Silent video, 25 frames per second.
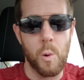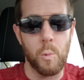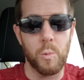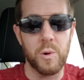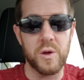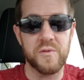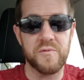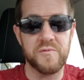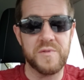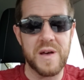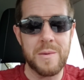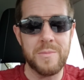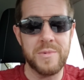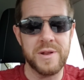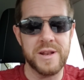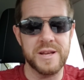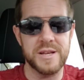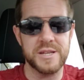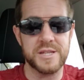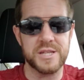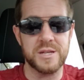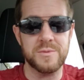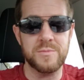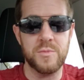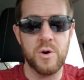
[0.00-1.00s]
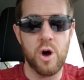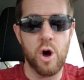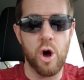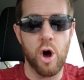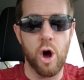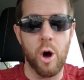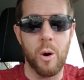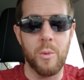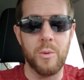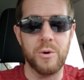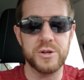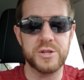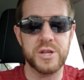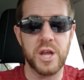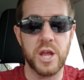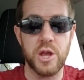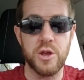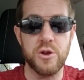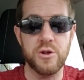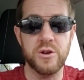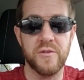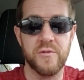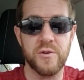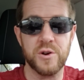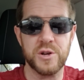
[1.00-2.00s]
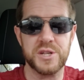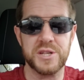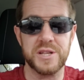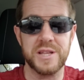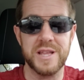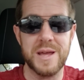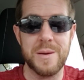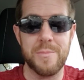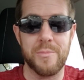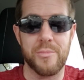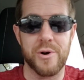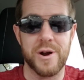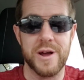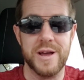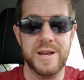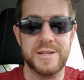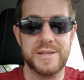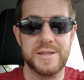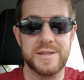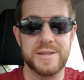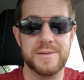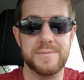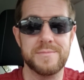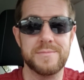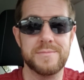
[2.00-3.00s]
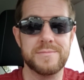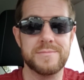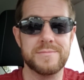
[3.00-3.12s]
With feminism almost universally embraced,